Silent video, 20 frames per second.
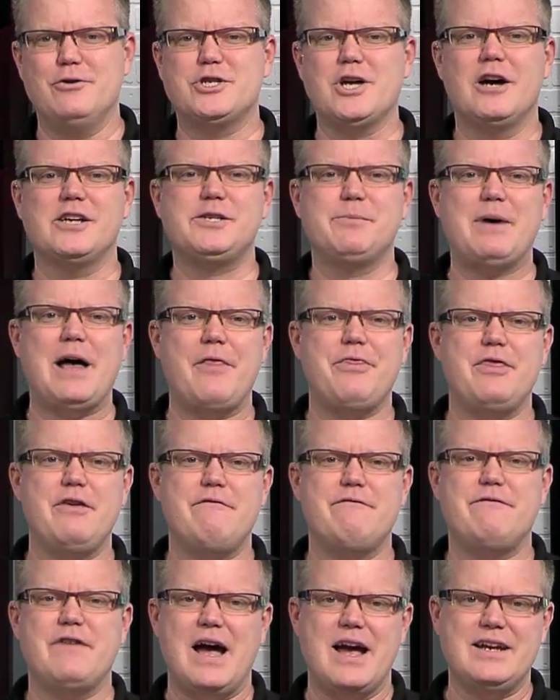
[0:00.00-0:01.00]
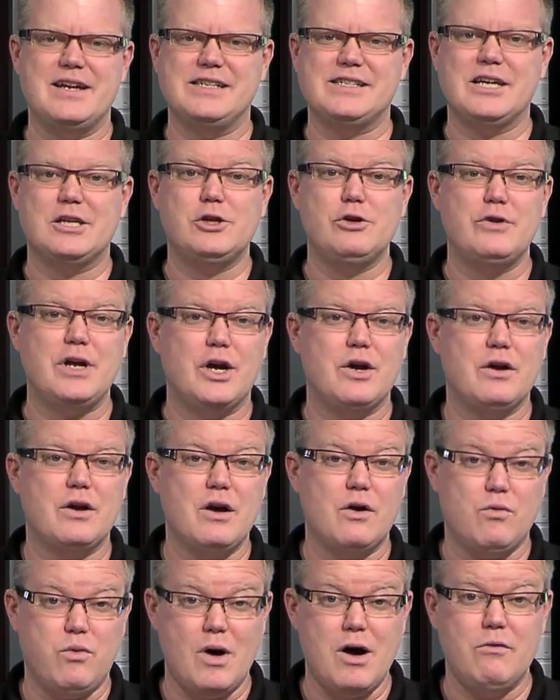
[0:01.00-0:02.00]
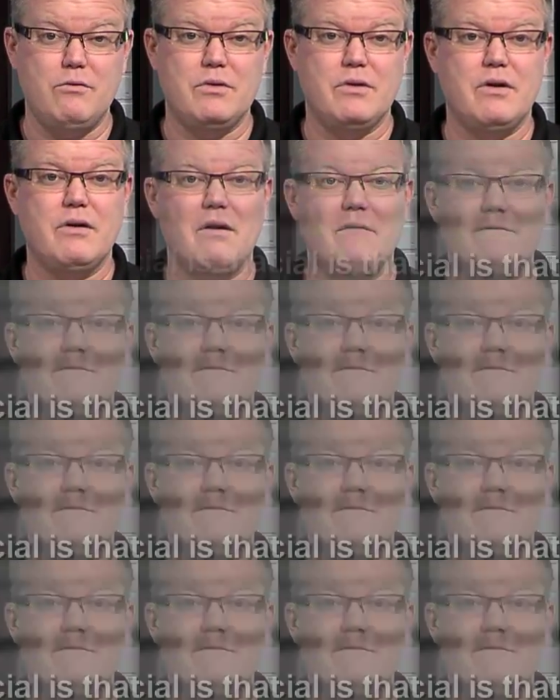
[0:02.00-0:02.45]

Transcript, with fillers: Who talks about the findings, including, quote,